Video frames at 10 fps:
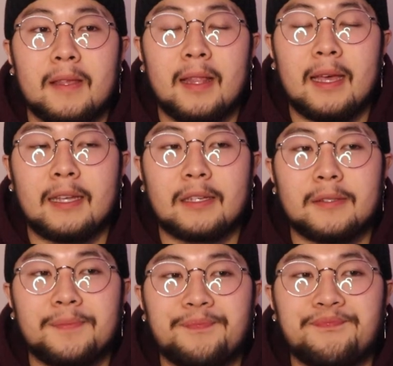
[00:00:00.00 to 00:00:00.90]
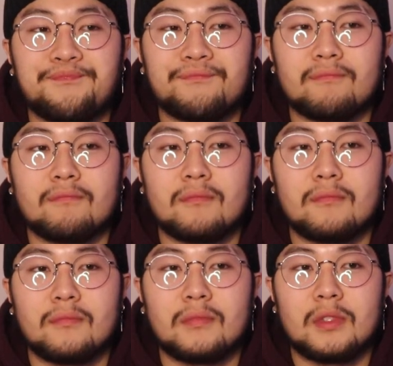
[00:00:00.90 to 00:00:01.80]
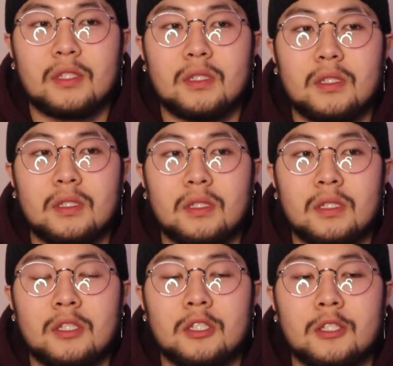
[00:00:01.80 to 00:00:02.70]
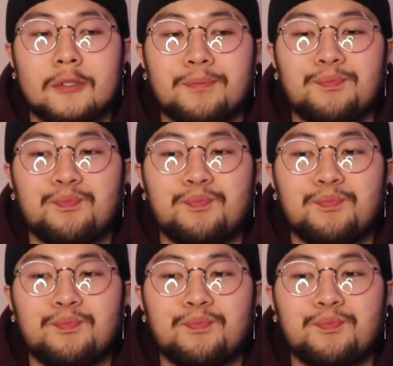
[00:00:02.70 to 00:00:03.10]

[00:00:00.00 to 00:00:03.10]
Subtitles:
Like, I don't know.